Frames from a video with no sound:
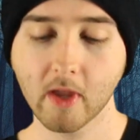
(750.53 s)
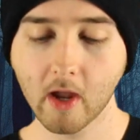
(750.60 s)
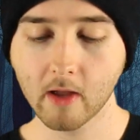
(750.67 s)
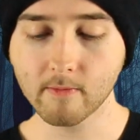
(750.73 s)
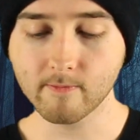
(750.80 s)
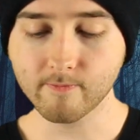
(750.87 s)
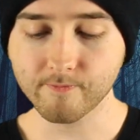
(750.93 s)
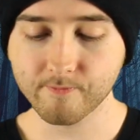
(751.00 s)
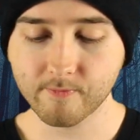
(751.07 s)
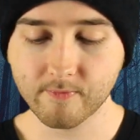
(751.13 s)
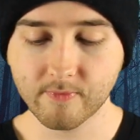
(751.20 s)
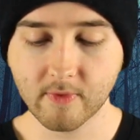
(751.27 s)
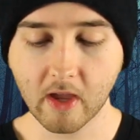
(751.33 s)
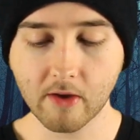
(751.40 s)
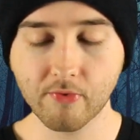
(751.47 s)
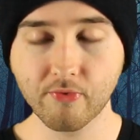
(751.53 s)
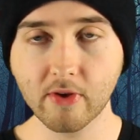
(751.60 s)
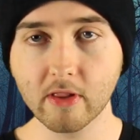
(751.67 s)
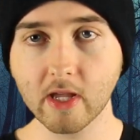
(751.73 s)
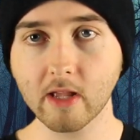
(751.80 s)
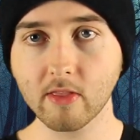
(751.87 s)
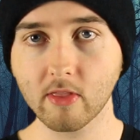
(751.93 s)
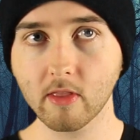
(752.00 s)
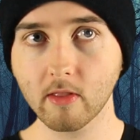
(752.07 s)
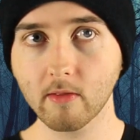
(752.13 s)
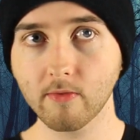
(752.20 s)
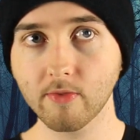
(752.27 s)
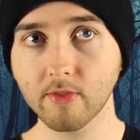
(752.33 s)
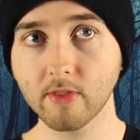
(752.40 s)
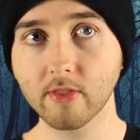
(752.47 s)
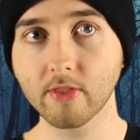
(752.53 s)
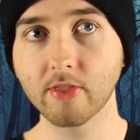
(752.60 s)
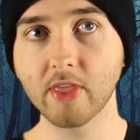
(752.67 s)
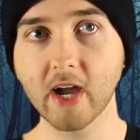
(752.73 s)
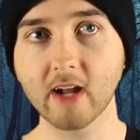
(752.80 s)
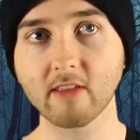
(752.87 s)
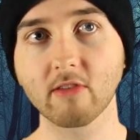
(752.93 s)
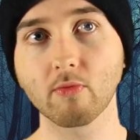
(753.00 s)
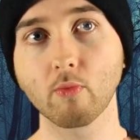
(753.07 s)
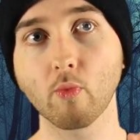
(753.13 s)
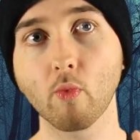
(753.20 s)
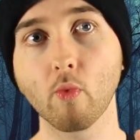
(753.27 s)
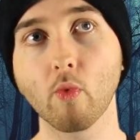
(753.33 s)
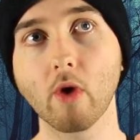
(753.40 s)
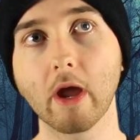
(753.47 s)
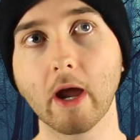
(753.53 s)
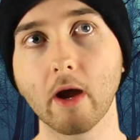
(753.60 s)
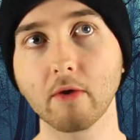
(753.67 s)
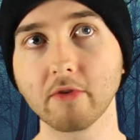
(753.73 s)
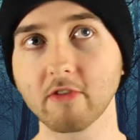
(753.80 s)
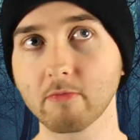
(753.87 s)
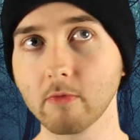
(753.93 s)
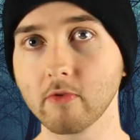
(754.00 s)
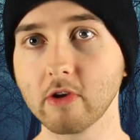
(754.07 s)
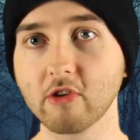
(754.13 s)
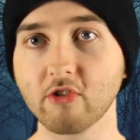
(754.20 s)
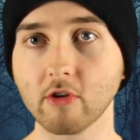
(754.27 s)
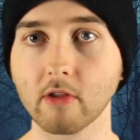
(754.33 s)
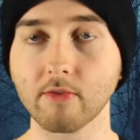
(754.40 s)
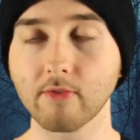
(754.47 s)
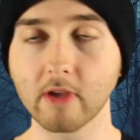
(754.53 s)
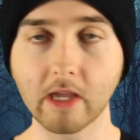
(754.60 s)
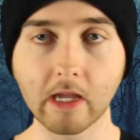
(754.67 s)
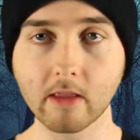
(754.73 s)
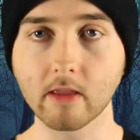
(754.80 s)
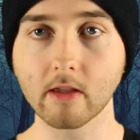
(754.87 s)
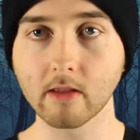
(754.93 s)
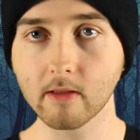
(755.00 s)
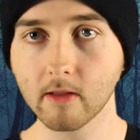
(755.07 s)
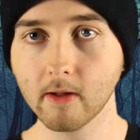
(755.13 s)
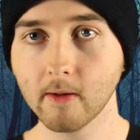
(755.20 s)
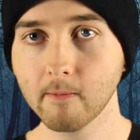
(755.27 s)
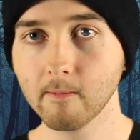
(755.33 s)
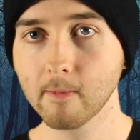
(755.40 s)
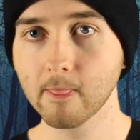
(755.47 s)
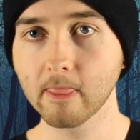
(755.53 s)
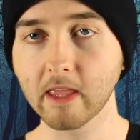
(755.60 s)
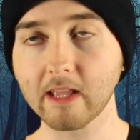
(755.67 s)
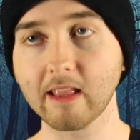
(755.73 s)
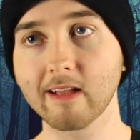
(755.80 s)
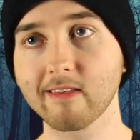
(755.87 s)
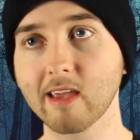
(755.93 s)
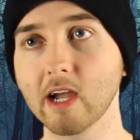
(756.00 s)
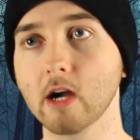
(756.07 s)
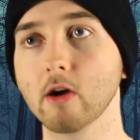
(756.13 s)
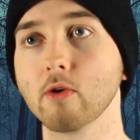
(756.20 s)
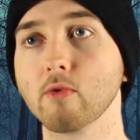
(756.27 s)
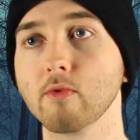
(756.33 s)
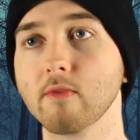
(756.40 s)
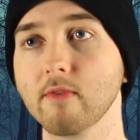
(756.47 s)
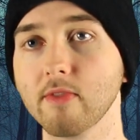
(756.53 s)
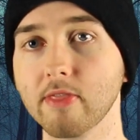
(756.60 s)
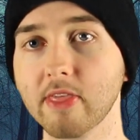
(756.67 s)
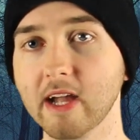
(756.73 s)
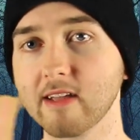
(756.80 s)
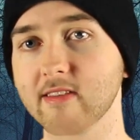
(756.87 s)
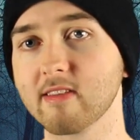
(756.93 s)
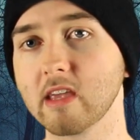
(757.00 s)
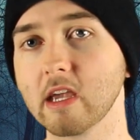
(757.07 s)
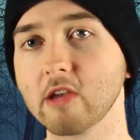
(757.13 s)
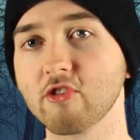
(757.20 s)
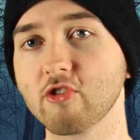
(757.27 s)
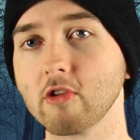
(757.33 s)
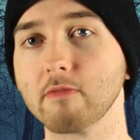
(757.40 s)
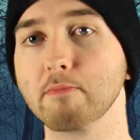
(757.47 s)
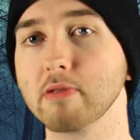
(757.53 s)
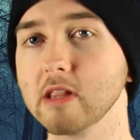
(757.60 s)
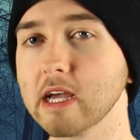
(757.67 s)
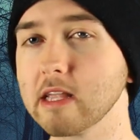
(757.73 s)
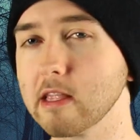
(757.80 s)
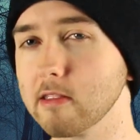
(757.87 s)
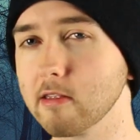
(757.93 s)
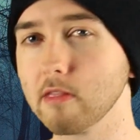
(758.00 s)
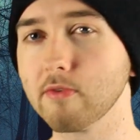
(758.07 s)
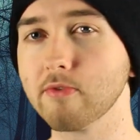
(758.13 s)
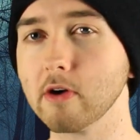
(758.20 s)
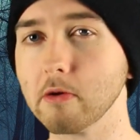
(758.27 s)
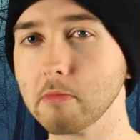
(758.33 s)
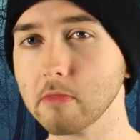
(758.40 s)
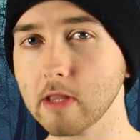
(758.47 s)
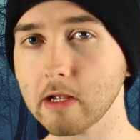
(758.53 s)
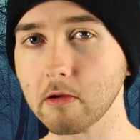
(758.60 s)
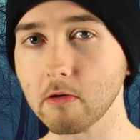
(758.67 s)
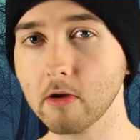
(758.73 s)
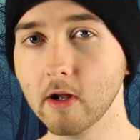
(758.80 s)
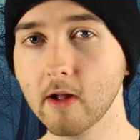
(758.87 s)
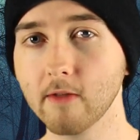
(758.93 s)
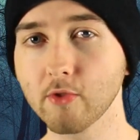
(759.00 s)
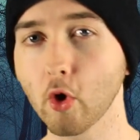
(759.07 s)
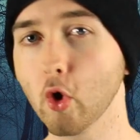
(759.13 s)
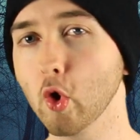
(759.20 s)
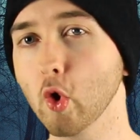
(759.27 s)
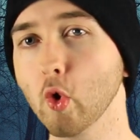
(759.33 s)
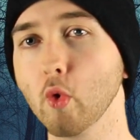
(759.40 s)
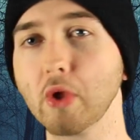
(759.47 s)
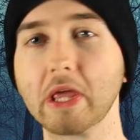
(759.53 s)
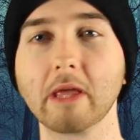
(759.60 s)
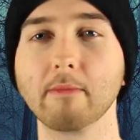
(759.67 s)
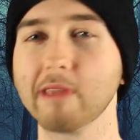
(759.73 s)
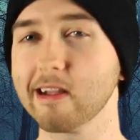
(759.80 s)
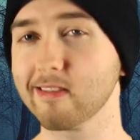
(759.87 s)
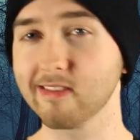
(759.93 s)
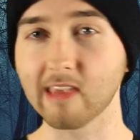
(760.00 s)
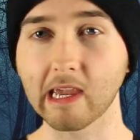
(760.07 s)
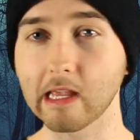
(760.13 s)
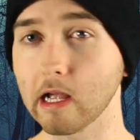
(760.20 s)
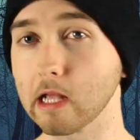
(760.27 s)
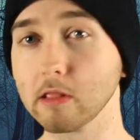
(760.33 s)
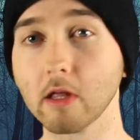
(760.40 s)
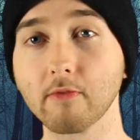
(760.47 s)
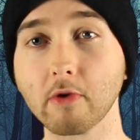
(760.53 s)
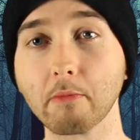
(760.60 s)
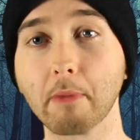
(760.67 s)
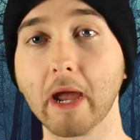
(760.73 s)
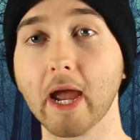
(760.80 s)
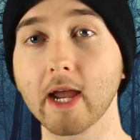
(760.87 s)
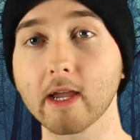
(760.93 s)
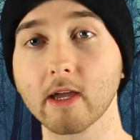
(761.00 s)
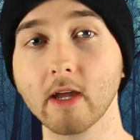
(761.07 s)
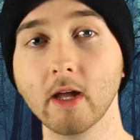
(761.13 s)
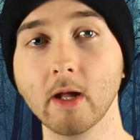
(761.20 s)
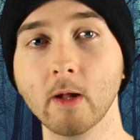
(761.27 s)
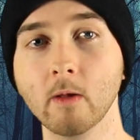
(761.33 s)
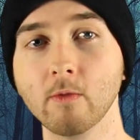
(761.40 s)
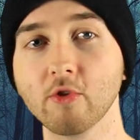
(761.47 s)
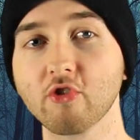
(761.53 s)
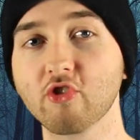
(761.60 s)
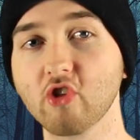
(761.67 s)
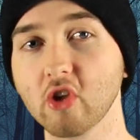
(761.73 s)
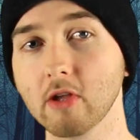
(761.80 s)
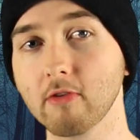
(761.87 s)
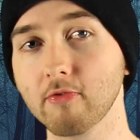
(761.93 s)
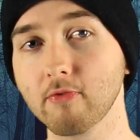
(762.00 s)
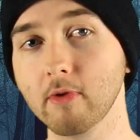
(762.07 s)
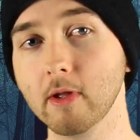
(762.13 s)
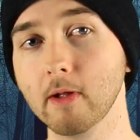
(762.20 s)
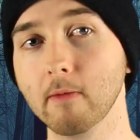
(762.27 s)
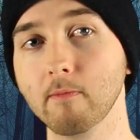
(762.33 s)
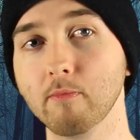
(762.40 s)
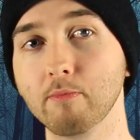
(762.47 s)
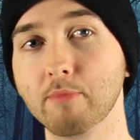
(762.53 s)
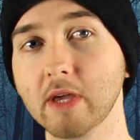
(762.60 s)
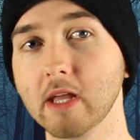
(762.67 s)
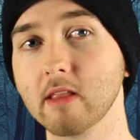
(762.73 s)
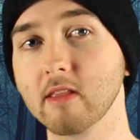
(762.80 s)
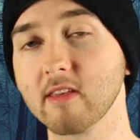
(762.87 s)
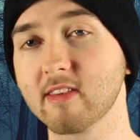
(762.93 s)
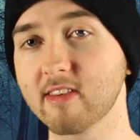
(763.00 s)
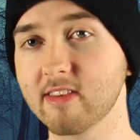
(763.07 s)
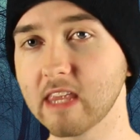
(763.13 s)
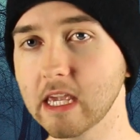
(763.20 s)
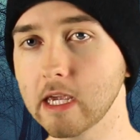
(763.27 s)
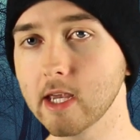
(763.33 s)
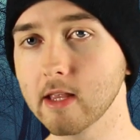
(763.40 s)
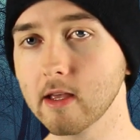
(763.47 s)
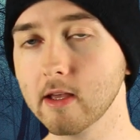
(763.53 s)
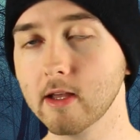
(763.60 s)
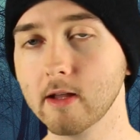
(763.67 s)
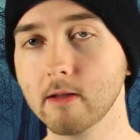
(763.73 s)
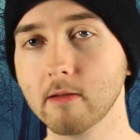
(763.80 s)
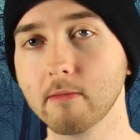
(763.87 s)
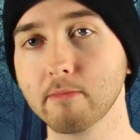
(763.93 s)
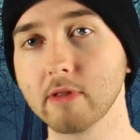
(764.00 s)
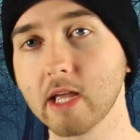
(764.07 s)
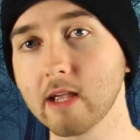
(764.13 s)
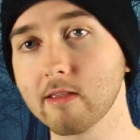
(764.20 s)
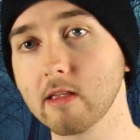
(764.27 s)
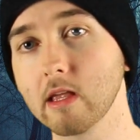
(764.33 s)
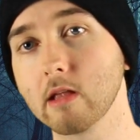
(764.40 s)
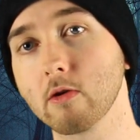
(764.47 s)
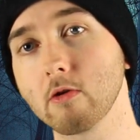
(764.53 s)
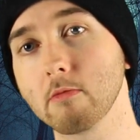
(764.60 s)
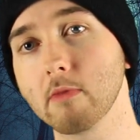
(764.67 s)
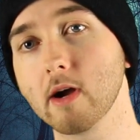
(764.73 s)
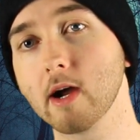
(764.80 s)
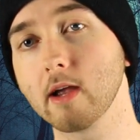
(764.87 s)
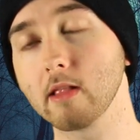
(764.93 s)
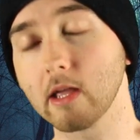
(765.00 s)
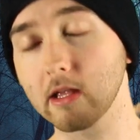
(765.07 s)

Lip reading: And I feel like that's how this movie should have ended. Like, that's how that scene should have played into the film later. The whole him not saying I love you back should have been the seed planted in her mind.